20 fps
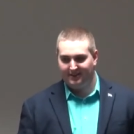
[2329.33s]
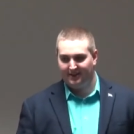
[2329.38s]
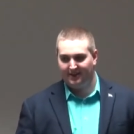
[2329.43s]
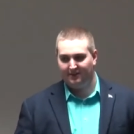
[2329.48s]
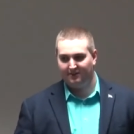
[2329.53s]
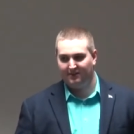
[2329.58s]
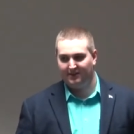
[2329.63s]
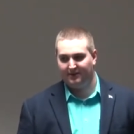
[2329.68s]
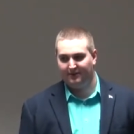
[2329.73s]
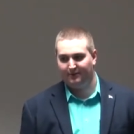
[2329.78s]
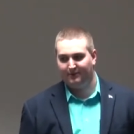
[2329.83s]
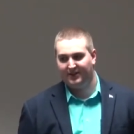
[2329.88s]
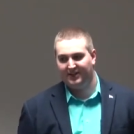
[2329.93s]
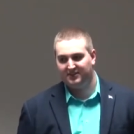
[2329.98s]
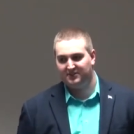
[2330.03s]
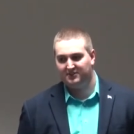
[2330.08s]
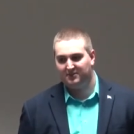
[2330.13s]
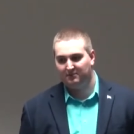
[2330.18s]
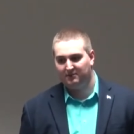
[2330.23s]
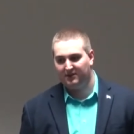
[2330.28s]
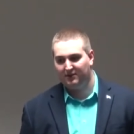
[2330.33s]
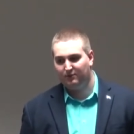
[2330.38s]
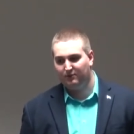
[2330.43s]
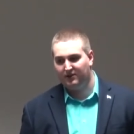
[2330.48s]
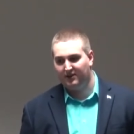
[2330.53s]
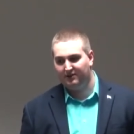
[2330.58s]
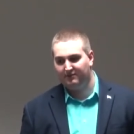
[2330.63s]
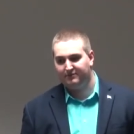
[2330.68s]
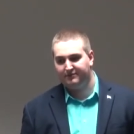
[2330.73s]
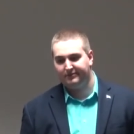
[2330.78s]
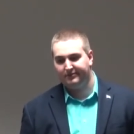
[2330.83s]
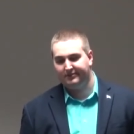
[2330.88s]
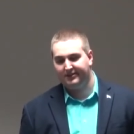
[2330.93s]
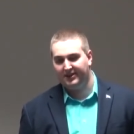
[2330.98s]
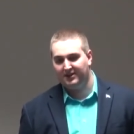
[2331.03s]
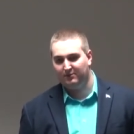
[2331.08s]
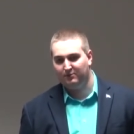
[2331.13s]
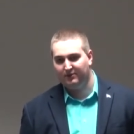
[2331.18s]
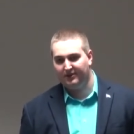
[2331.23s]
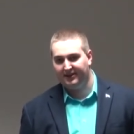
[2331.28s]
I had only arranged to be away for
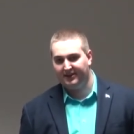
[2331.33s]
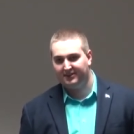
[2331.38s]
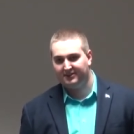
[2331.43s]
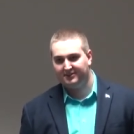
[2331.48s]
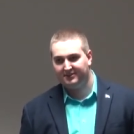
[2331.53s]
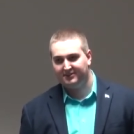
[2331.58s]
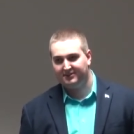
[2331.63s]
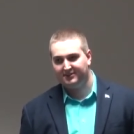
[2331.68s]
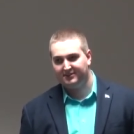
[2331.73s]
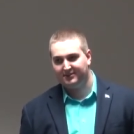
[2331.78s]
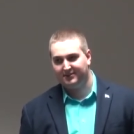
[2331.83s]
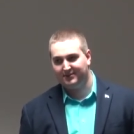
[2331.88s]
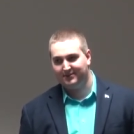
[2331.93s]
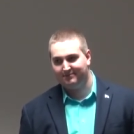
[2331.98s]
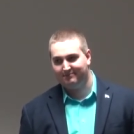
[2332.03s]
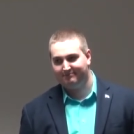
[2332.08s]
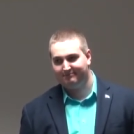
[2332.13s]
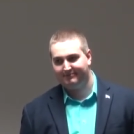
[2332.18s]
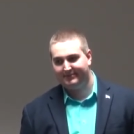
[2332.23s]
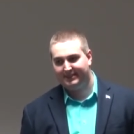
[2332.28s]
eight weeks. So.